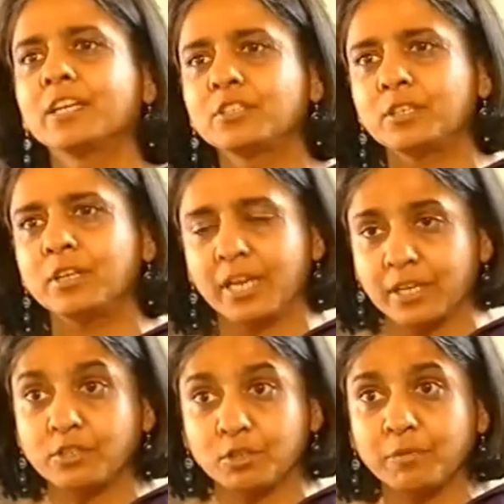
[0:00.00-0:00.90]
in
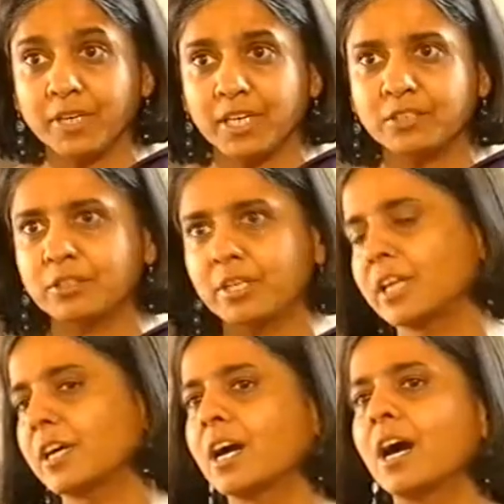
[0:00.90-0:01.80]
a two-wheeler
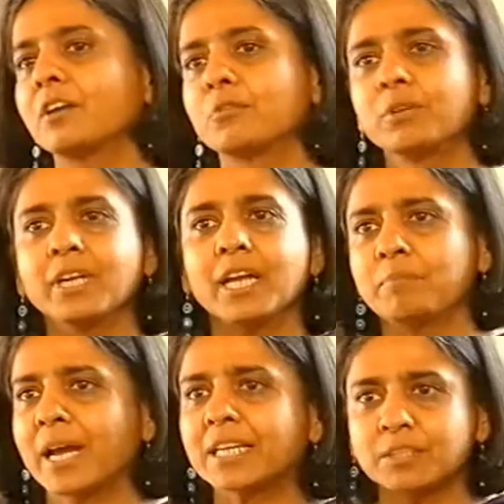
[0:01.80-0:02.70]
today. A car only
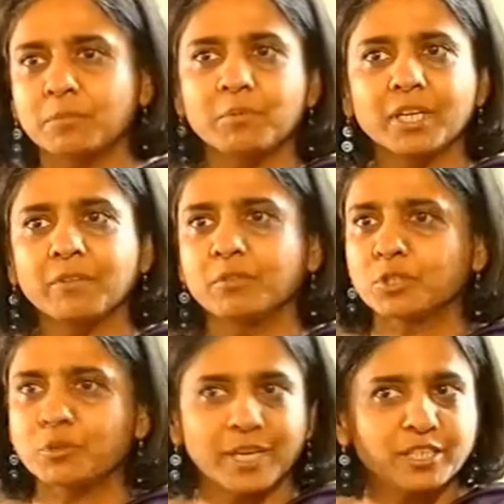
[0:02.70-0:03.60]
at maximum will give
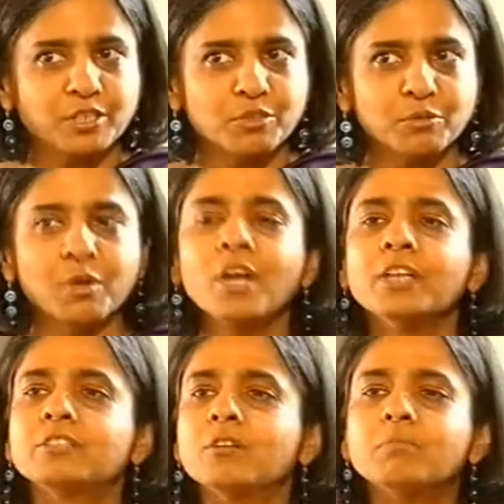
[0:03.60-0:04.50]
you 22.
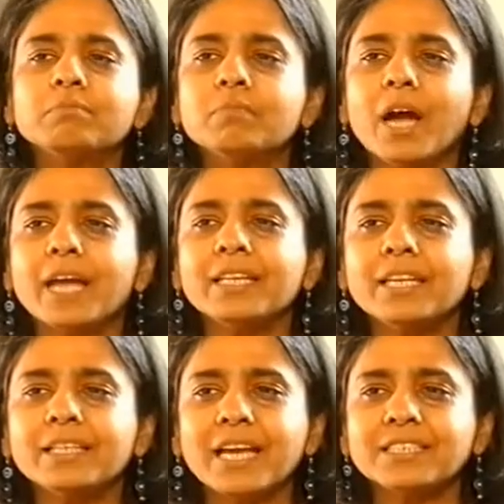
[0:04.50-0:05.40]
So I
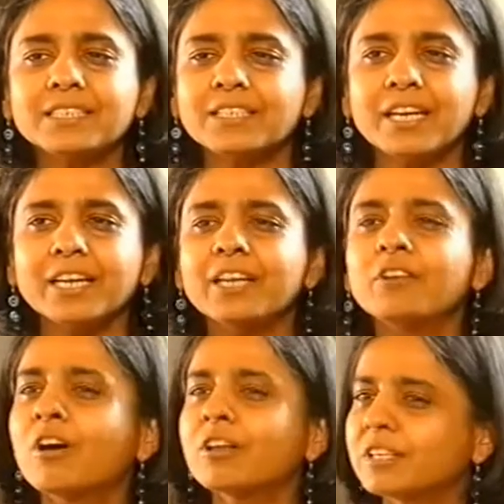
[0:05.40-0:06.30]
think that's
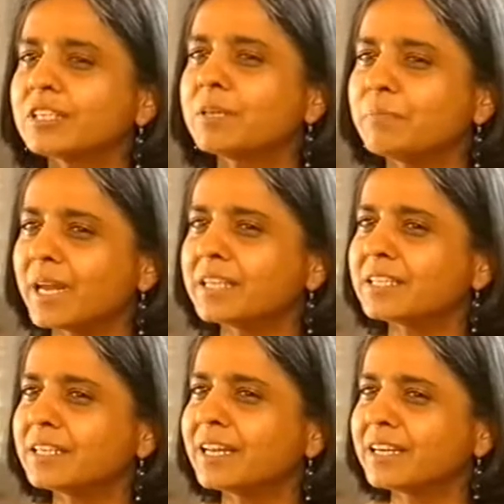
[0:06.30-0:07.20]
really not the
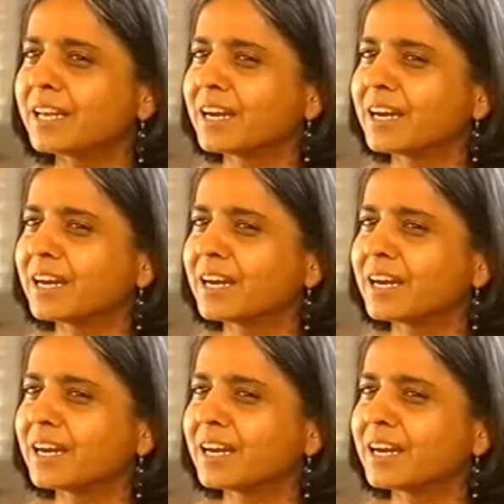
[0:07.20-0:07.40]
debate in India.